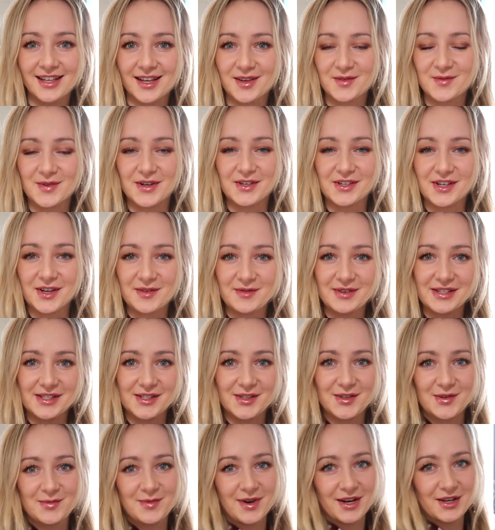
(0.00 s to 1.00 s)
and welcome
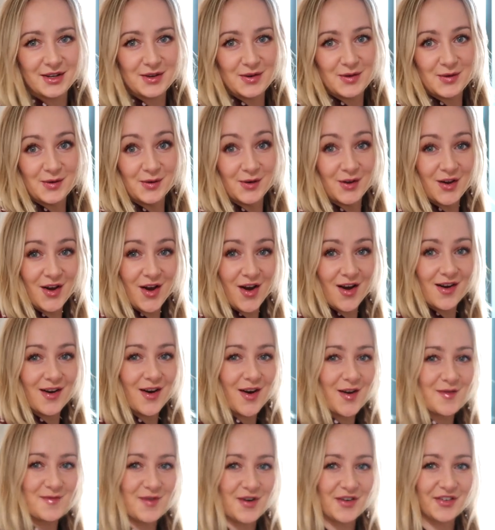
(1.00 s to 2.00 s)
into my new
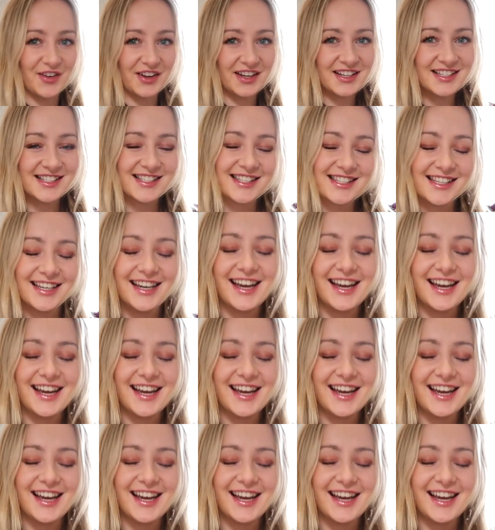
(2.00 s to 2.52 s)
home office.